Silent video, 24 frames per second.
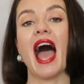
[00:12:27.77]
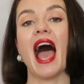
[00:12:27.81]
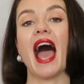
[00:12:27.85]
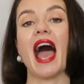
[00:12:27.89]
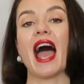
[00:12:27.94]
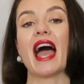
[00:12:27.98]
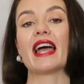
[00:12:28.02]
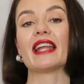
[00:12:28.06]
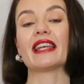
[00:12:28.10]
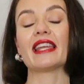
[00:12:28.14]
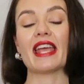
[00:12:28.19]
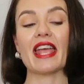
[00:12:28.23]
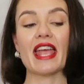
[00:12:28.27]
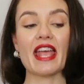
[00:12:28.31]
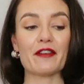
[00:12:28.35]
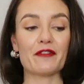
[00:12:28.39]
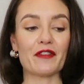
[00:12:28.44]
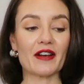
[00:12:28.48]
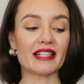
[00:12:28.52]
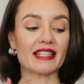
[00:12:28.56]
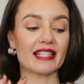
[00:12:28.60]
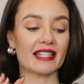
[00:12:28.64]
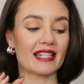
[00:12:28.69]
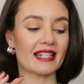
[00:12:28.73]
And
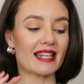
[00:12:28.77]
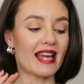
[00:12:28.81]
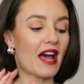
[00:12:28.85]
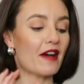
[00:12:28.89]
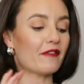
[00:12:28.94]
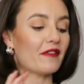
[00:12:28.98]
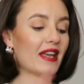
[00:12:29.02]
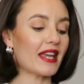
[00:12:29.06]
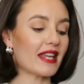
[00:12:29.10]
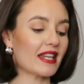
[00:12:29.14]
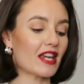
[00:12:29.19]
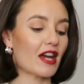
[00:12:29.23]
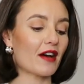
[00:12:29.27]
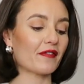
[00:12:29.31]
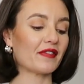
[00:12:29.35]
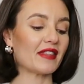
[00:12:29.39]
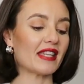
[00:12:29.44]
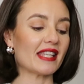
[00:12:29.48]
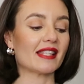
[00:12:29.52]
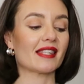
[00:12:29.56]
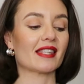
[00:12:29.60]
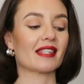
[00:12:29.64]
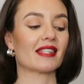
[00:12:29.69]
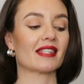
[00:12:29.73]
if I didn't have any of
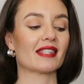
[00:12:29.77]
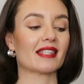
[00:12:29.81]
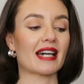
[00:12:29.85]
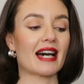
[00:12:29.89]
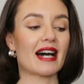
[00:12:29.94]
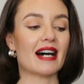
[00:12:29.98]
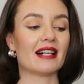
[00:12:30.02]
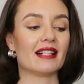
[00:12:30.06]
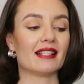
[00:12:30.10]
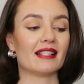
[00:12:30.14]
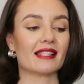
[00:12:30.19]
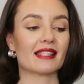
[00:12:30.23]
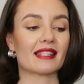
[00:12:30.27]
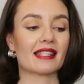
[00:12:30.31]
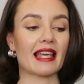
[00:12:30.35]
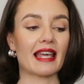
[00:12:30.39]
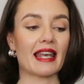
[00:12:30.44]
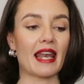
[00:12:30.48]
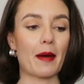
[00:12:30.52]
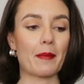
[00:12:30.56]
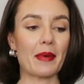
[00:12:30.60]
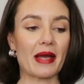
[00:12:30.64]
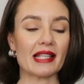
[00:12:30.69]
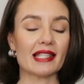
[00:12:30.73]
these styles
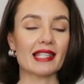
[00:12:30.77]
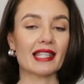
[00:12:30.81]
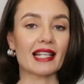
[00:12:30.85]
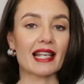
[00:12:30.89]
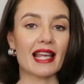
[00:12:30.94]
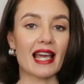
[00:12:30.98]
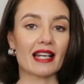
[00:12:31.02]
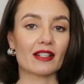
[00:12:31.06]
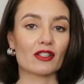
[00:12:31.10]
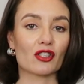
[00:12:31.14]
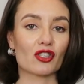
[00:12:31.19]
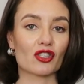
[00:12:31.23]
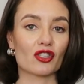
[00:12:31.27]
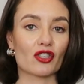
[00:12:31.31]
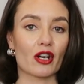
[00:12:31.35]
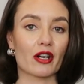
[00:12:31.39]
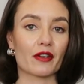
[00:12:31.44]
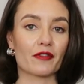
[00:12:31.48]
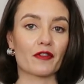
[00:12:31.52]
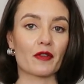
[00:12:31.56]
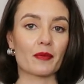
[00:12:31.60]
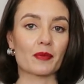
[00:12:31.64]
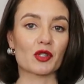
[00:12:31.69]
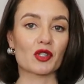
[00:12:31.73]
and I basically had to
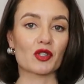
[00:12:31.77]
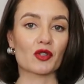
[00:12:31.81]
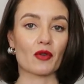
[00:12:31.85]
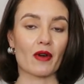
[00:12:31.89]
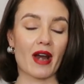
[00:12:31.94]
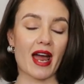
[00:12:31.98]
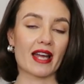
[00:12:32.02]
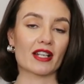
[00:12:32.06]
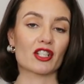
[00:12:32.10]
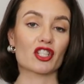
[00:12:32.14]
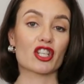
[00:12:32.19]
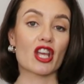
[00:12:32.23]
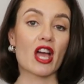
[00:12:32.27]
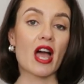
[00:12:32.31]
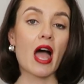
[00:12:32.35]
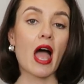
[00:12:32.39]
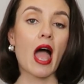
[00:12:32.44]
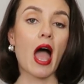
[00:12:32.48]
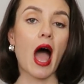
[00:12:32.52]
start from scratch,